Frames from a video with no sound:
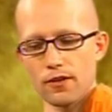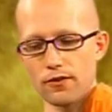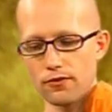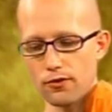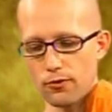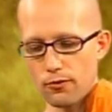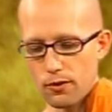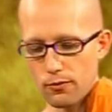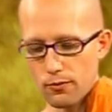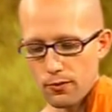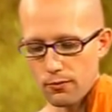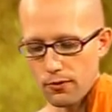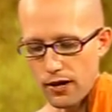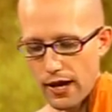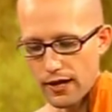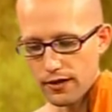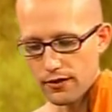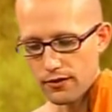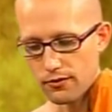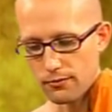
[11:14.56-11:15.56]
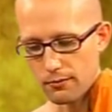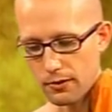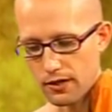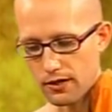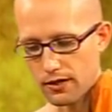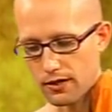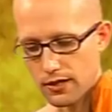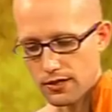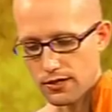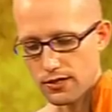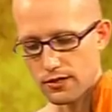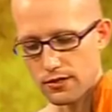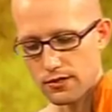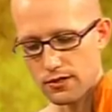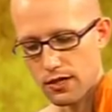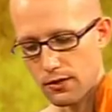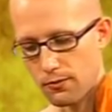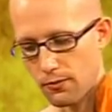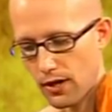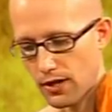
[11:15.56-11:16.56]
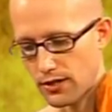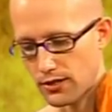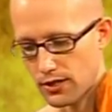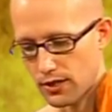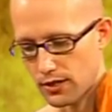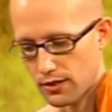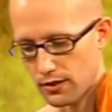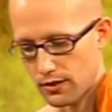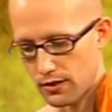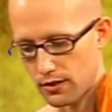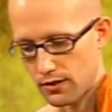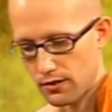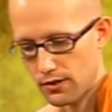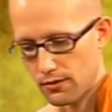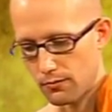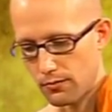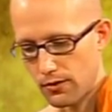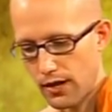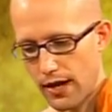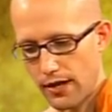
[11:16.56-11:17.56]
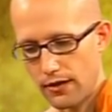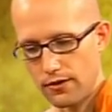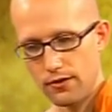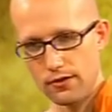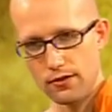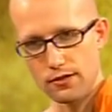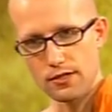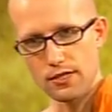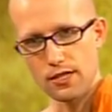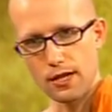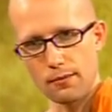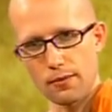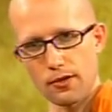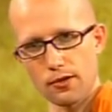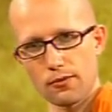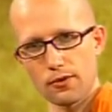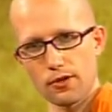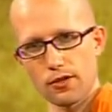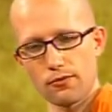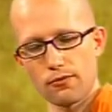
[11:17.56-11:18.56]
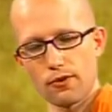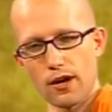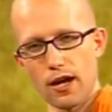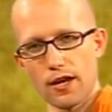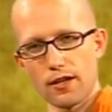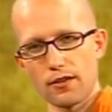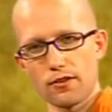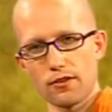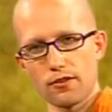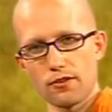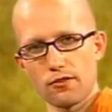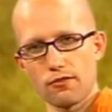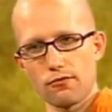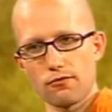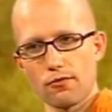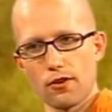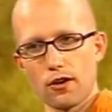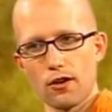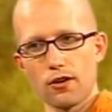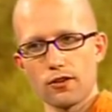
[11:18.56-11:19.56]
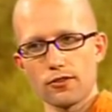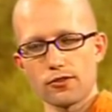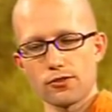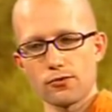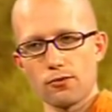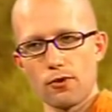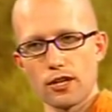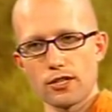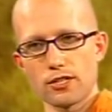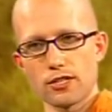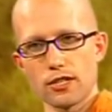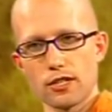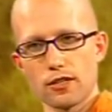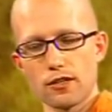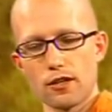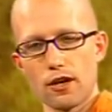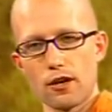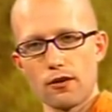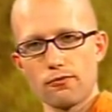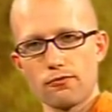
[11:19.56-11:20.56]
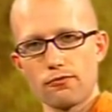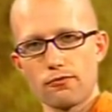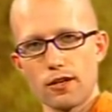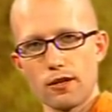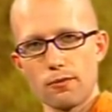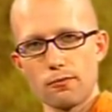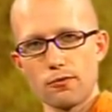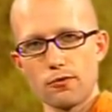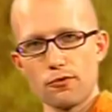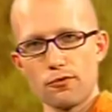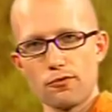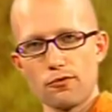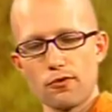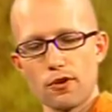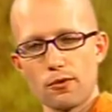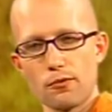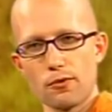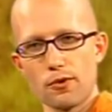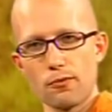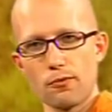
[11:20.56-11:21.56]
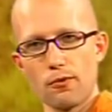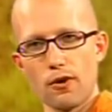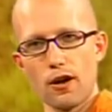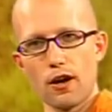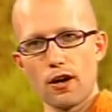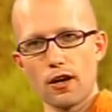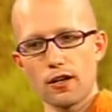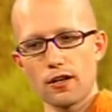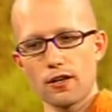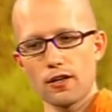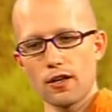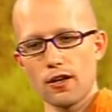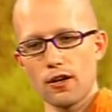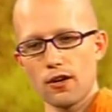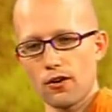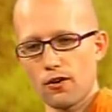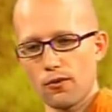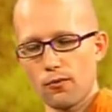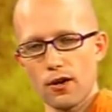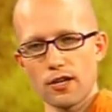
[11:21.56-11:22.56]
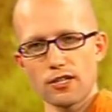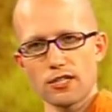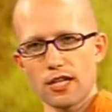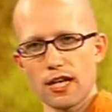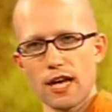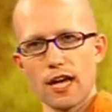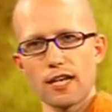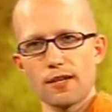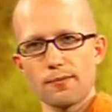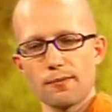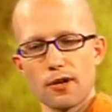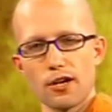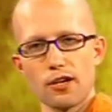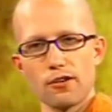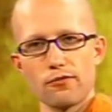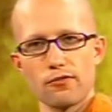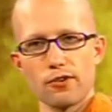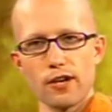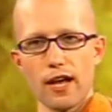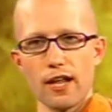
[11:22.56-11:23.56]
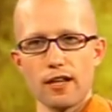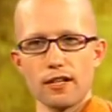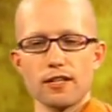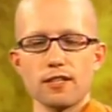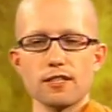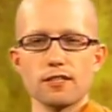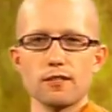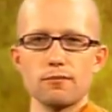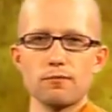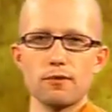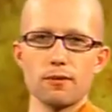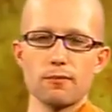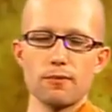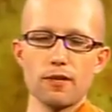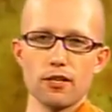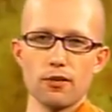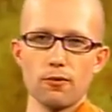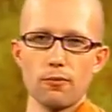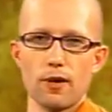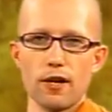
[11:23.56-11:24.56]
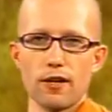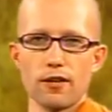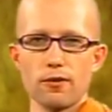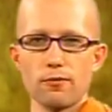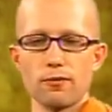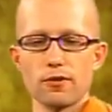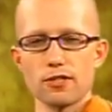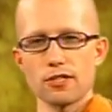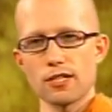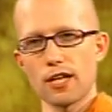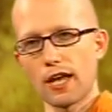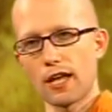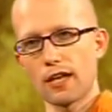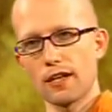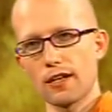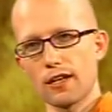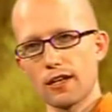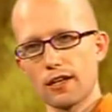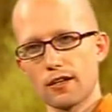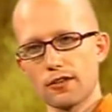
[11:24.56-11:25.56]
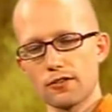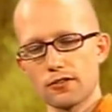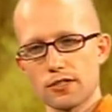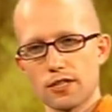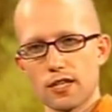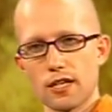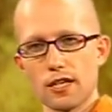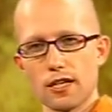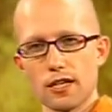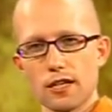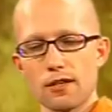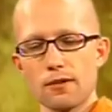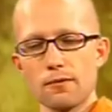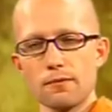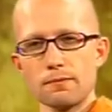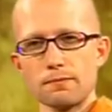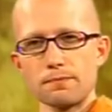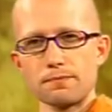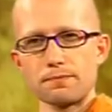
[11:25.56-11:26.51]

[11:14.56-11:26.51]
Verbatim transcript: So when we practice meditation, say watching the, the breath, the stomach when it rises and falls, or watching our feet move when we walk, or watching any part of reality, simply being aware that we're standing or sitting,